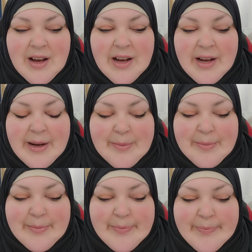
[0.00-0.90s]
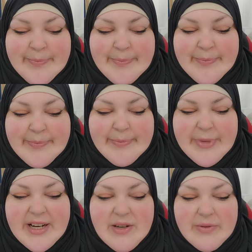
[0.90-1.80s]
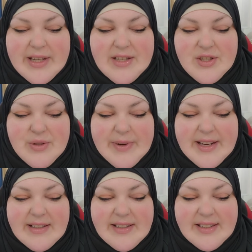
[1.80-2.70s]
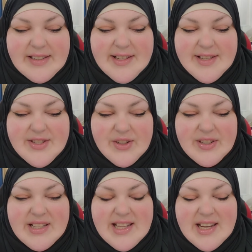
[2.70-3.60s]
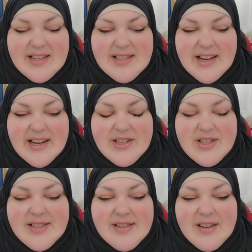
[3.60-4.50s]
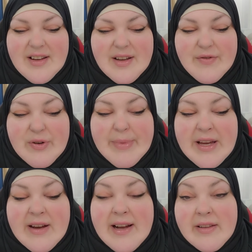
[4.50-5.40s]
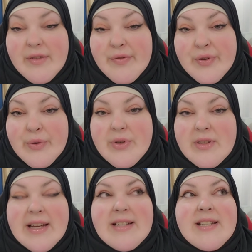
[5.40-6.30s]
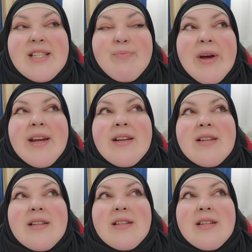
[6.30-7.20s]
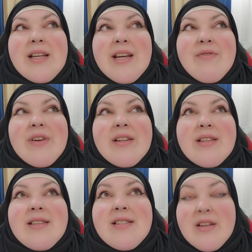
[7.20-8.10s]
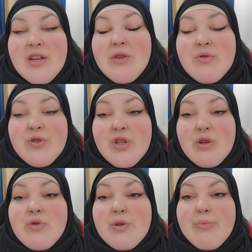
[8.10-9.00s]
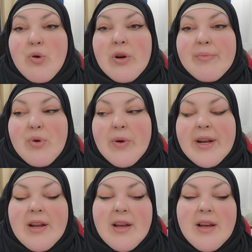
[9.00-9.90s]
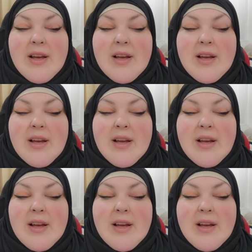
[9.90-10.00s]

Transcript: But I don't like doing certain things. Like, for me, I love food. Like, this is a huge, huge important point.